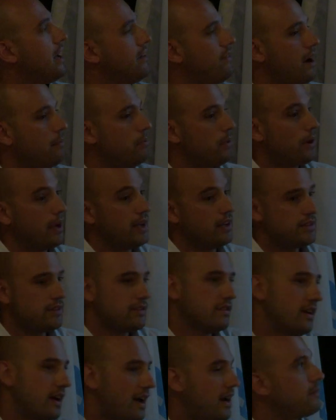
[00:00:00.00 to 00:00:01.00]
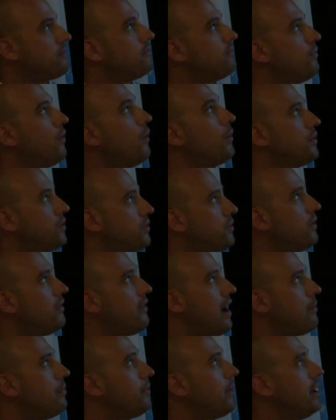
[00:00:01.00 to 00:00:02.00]
evaporates, are thought to
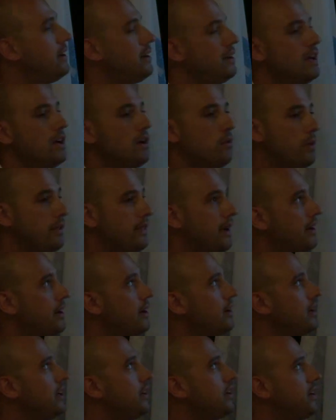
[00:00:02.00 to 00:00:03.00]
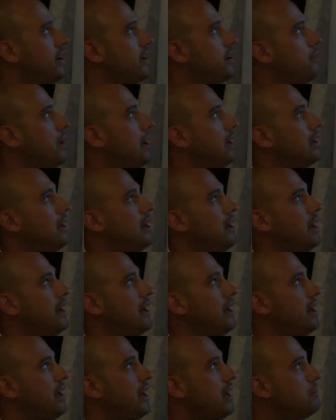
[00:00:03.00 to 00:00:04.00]
evaporate with an early thermal uh,
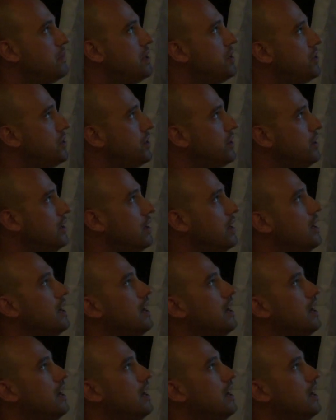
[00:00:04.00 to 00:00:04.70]
uh, emission